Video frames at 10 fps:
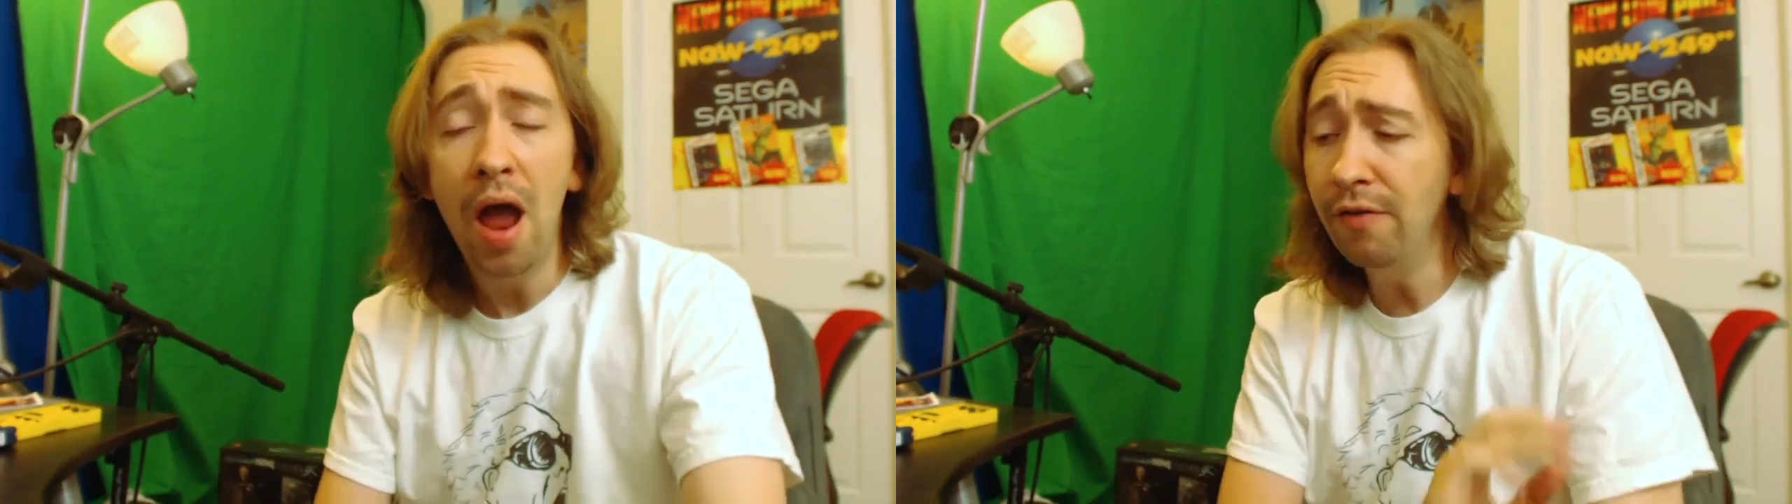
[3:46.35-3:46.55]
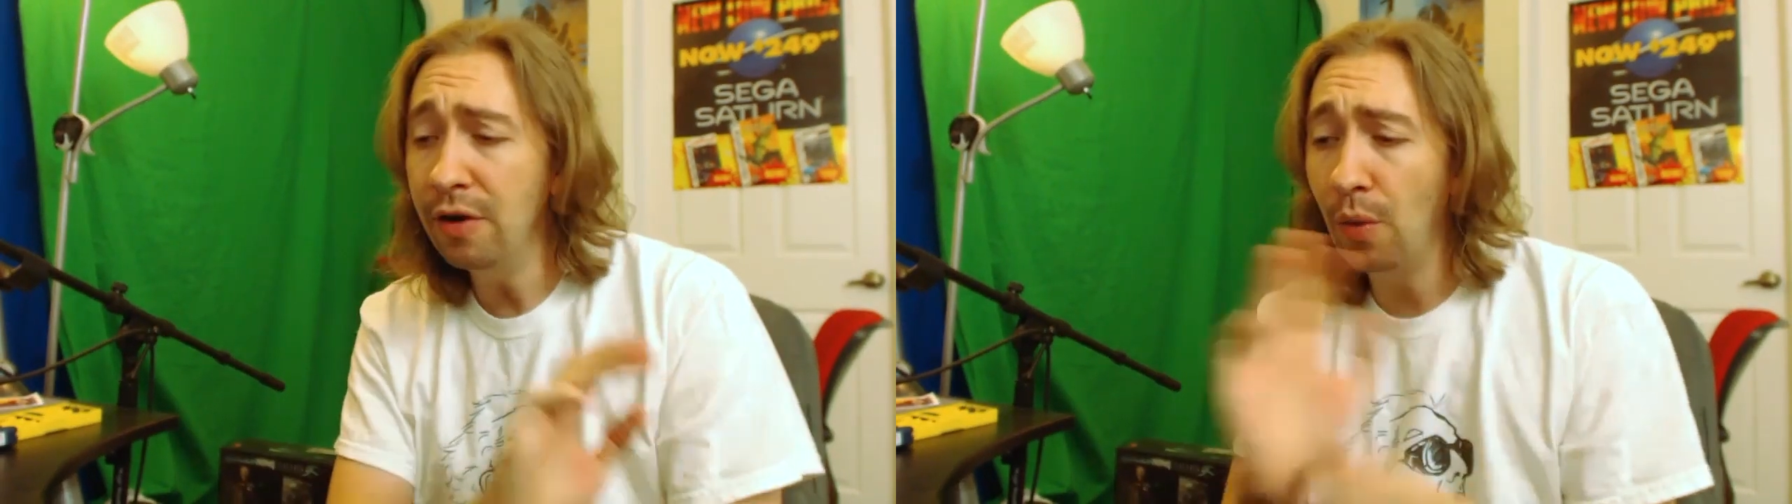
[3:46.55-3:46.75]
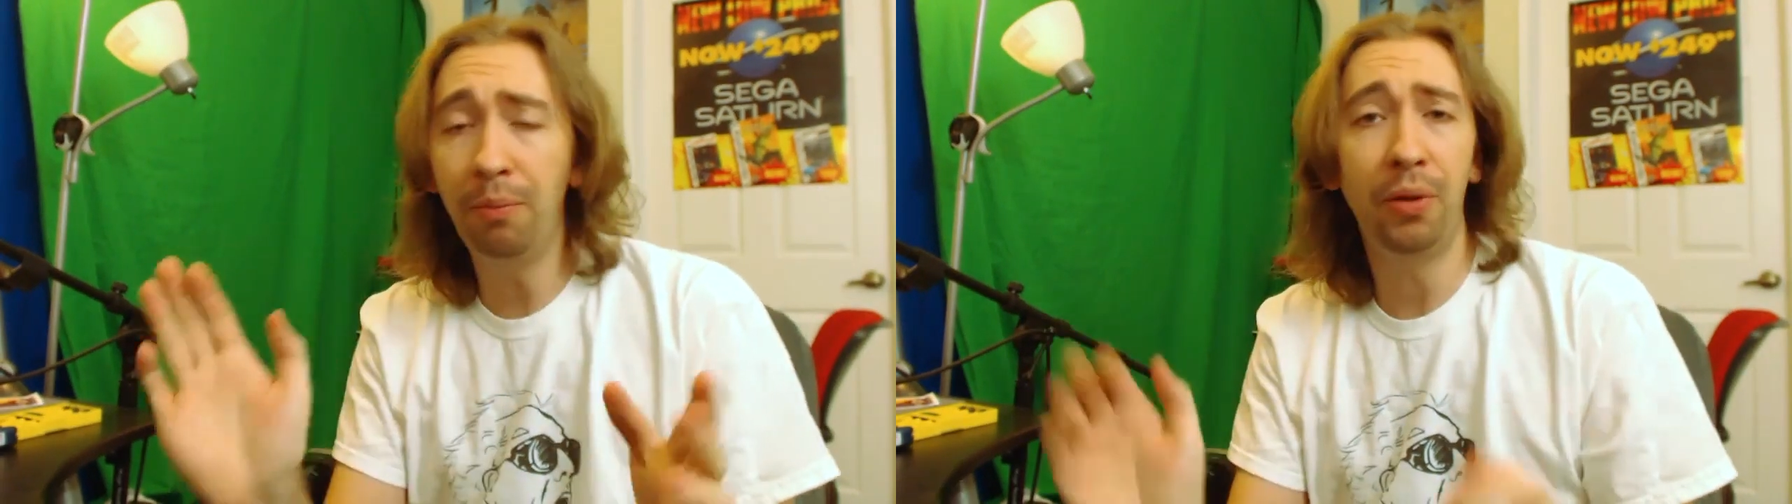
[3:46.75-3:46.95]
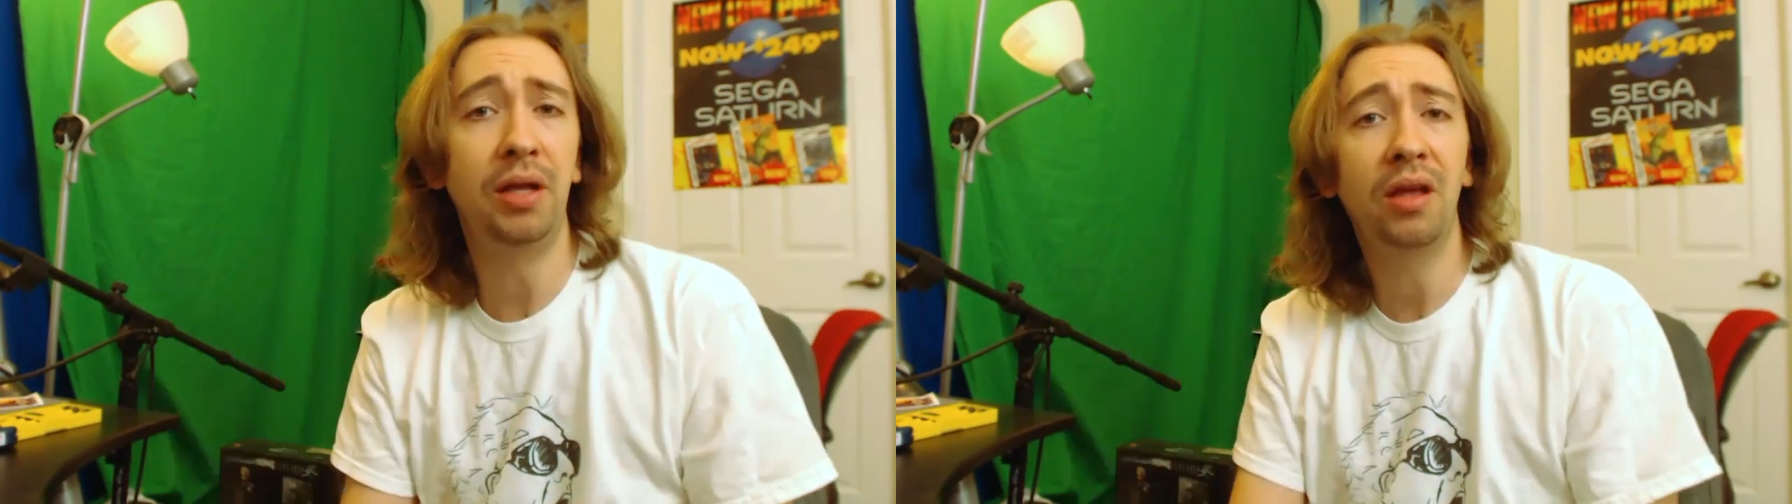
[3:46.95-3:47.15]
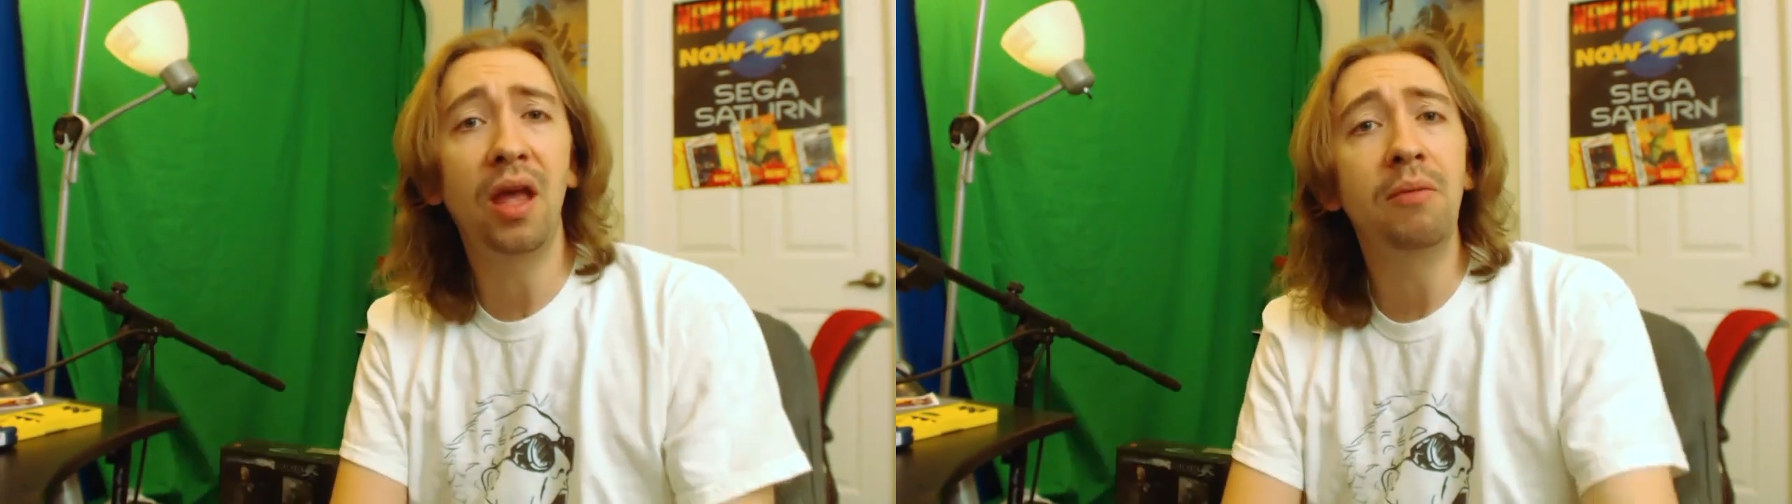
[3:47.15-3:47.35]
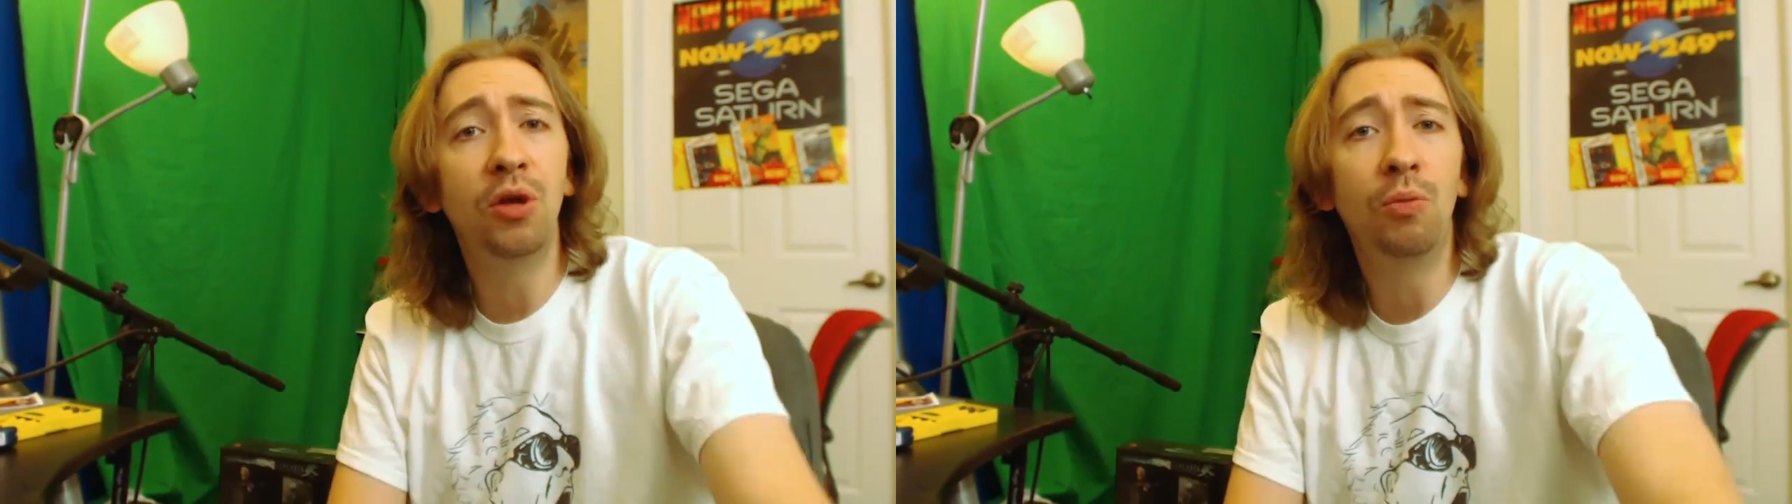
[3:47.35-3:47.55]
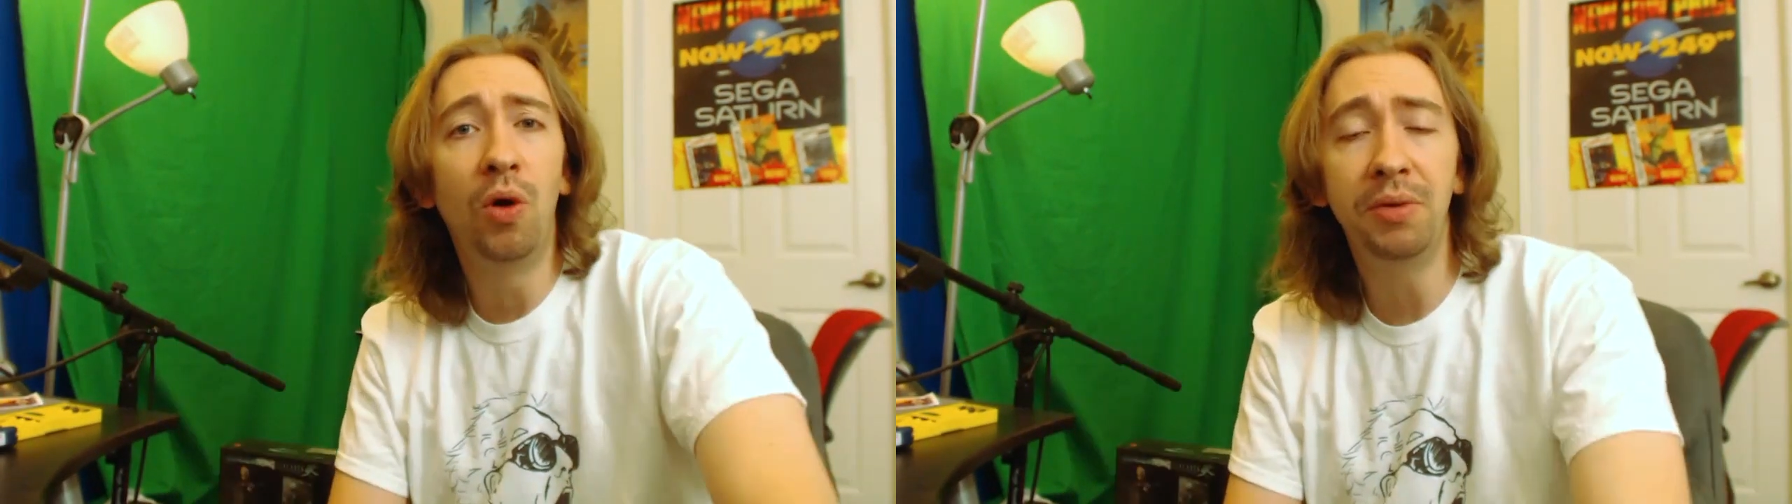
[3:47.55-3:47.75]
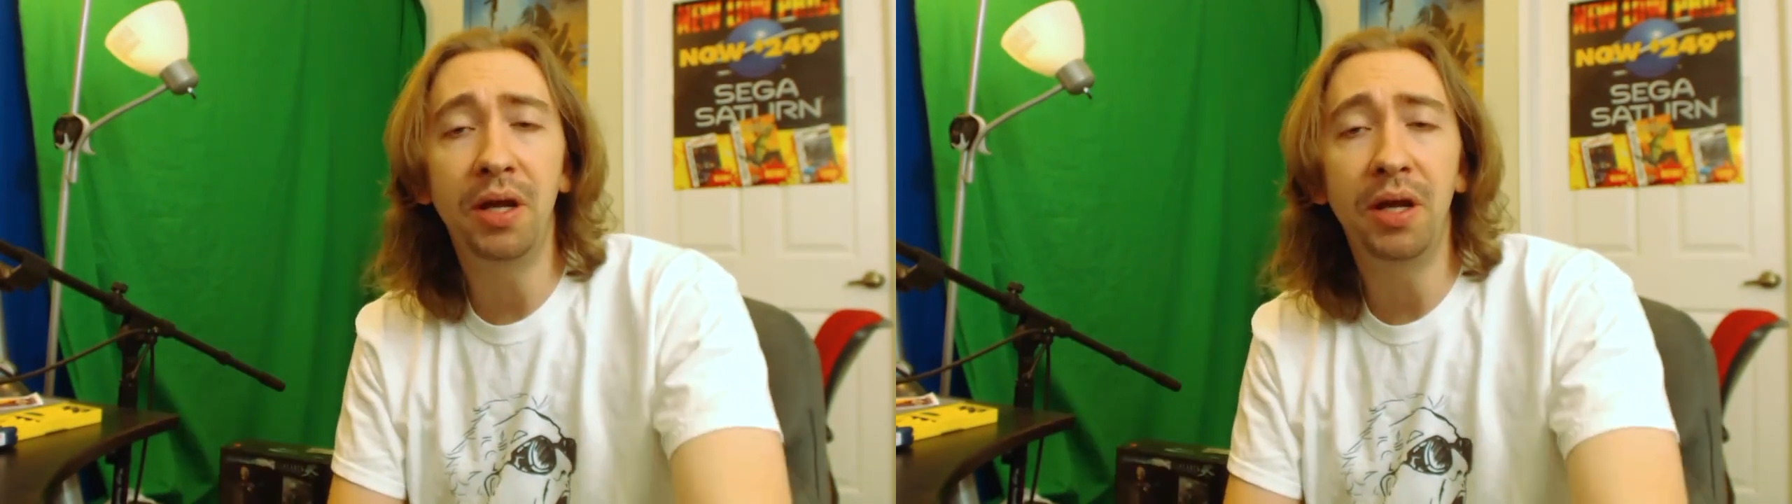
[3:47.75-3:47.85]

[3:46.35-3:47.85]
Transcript: Everyone played the GameCube one